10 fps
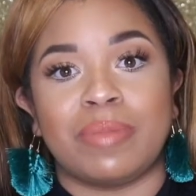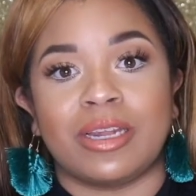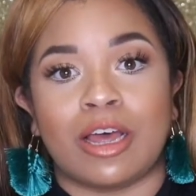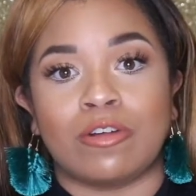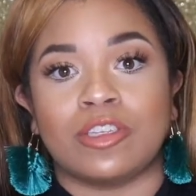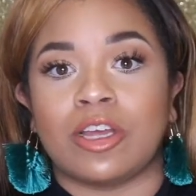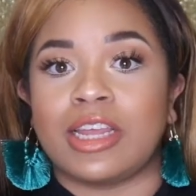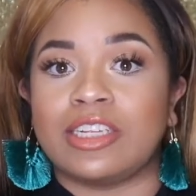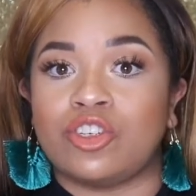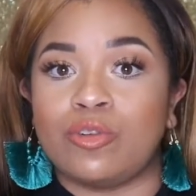below so
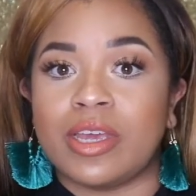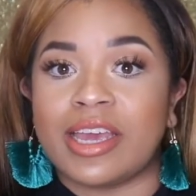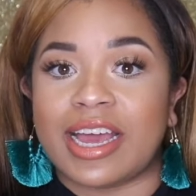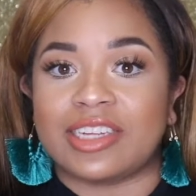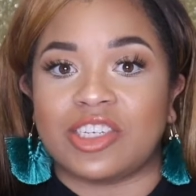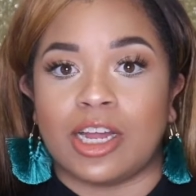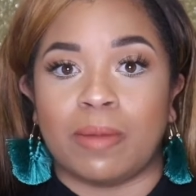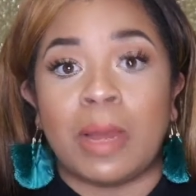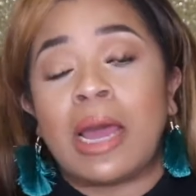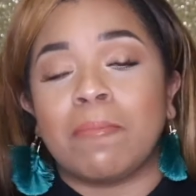that you can catch
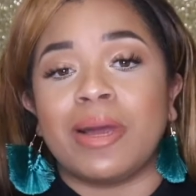up.